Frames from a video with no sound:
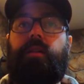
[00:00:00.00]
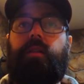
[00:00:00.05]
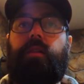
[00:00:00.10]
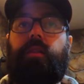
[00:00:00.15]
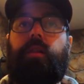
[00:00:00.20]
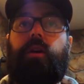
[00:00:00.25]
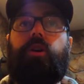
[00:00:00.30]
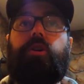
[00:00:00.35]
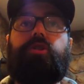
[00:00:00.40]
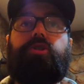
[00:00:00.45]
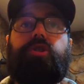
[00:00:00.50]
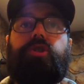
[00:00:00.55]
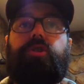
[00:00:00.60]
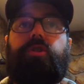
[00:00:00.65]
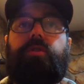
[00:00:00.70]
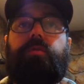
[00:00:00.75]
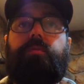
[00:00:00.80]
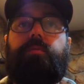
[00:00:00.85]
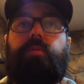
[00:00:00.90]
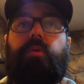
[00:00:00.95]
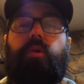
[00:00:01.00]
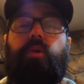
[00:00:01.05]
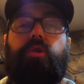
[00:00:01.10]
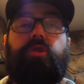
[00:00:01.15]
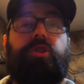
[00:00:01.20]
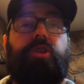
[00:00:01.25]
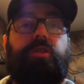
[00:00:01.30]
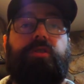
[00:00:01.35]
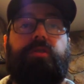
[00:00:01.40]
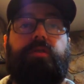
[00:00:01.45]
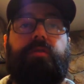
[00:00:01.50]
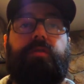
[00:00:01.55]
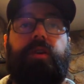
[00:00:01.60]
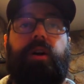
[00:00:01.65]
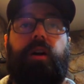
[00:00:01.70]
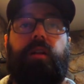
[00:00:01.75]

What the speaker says: larger portions of